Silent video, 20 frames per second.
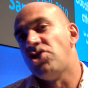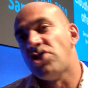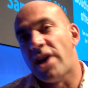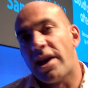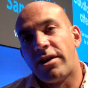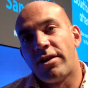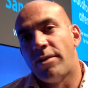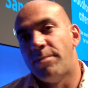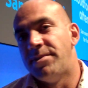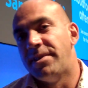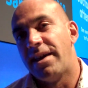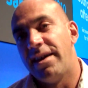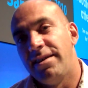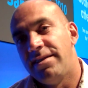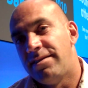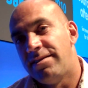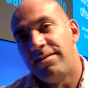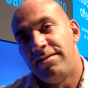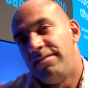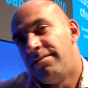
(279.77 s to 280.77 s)
Chatter
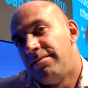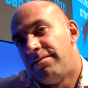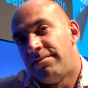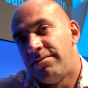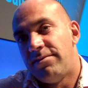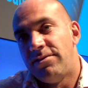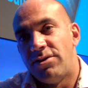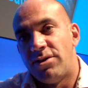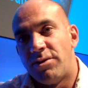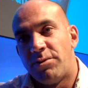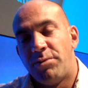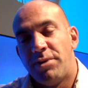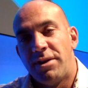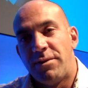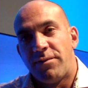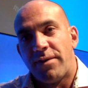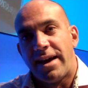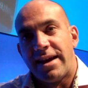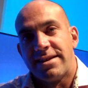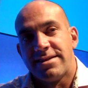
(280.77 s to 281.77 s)
update, mm-hmm. Really
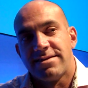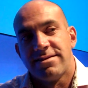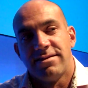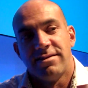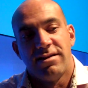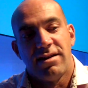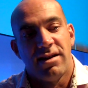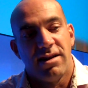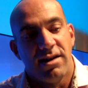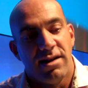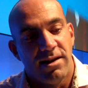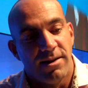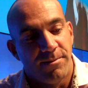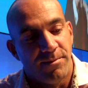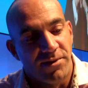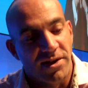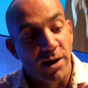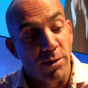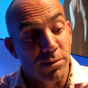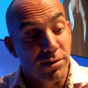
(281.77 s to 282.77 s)
fast.
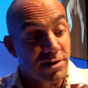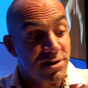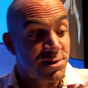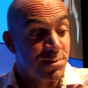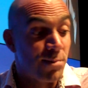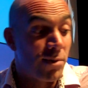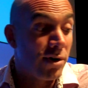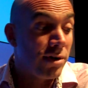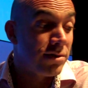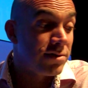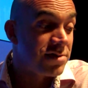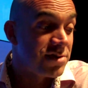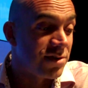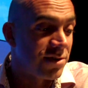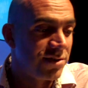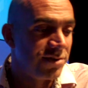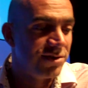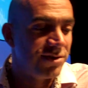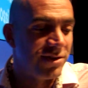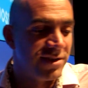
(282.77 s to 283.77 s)
Mm-hmm. Now we're small,
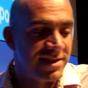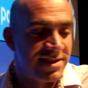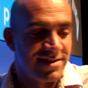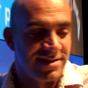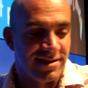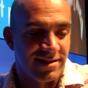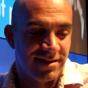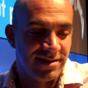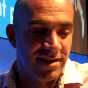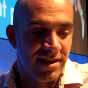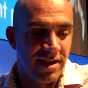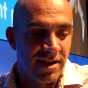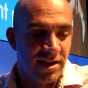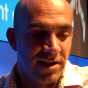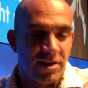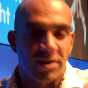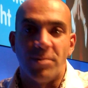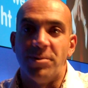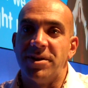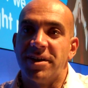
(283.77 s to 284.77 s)
so it's
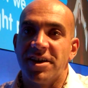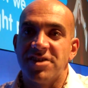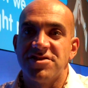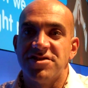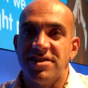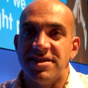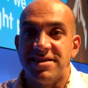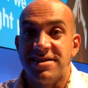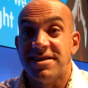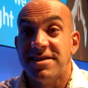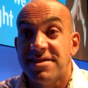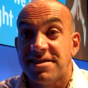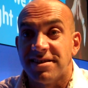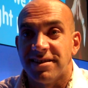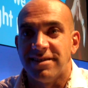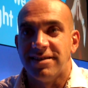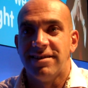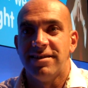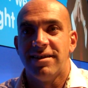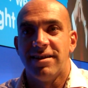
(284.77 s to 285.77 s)
communication is
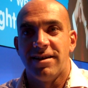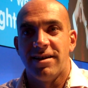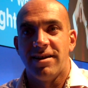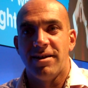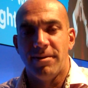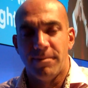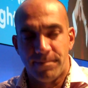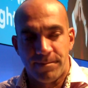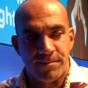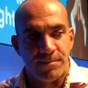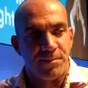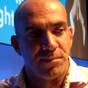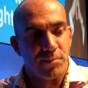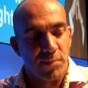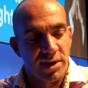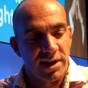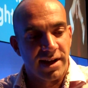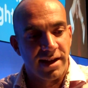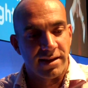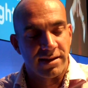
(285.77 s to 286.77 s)
easy,
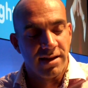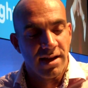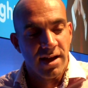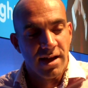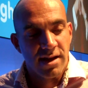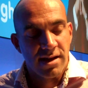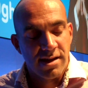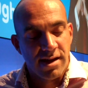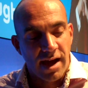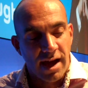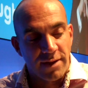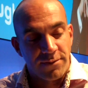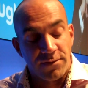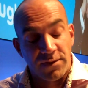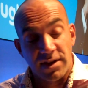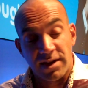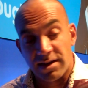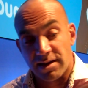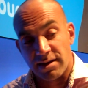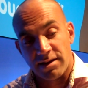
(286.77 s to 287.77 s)
but I
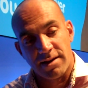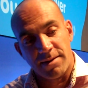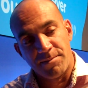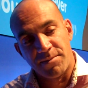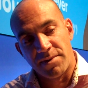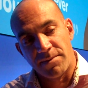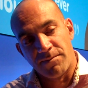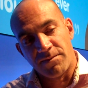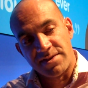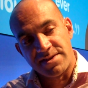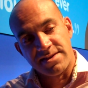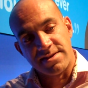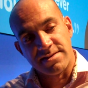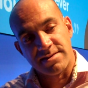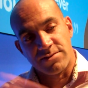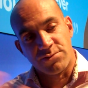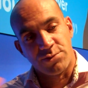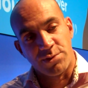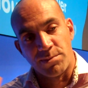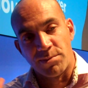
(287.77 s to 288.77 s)
think this is
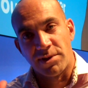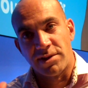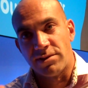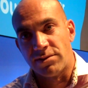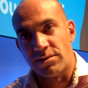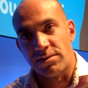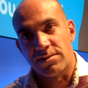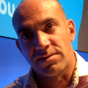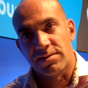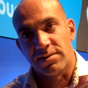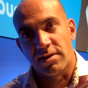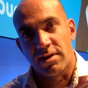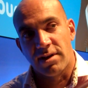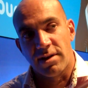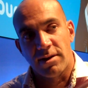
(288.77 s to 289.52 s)
a tremendous